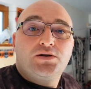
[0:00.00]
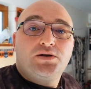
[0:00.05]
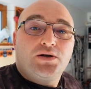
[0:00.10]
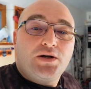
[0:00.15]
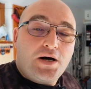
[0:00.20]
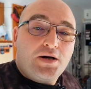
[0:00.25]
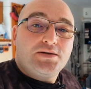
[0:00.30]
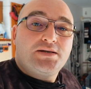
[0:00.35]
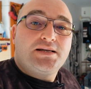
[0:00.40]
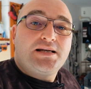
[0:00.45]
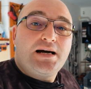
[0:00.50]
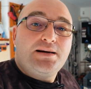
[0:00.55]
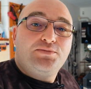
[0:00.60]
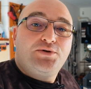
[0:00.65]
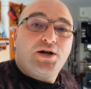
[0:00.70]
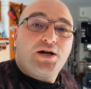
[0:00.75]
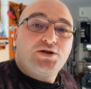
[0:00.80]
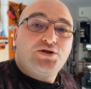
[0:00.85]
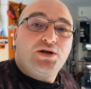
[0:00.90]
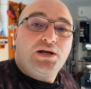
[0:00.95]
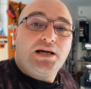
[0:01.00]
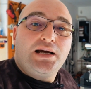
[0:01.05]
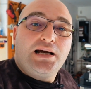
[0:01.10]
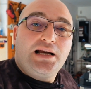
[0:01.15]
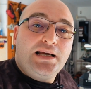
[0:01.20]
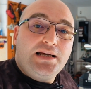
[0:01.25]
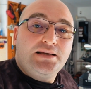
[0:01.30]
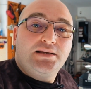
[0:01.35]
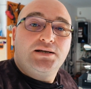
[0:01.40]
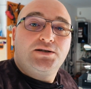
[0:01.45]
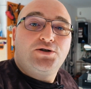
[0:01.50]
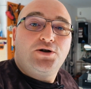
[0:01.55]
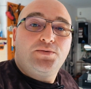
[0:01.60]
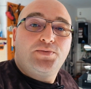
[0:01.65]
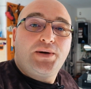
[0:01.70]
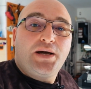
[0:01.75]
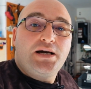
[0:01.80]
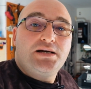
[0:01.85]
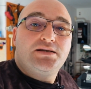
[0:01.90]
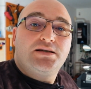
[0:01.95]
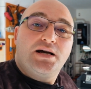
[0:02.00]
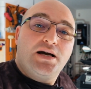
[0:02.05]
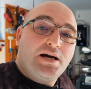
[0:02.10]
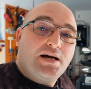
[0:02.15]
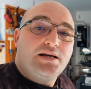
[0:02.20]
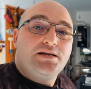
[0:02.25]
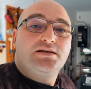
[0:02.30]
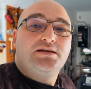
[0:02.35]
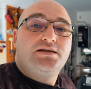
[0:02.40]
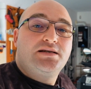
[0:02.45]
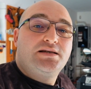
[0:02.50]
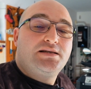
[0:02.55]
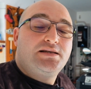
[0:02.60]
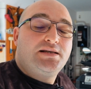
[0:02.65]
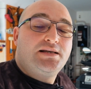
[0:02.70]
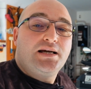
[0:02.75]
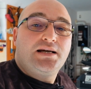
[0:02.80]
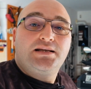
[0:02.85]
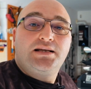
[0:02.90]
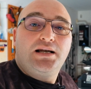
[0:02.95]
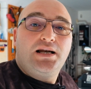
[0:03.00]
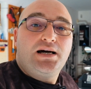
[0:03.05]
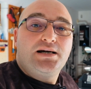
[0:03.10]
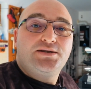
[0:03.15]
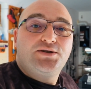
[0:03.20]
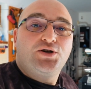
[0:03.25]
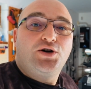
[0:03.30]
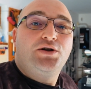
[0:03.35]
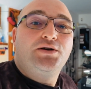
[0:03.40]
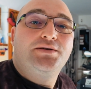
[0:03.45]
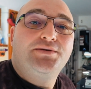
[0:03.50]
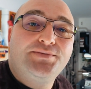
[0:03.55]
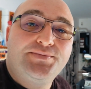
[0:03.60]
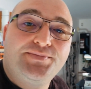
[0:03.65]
So now it's time to actually clean the top case and stick the lights on.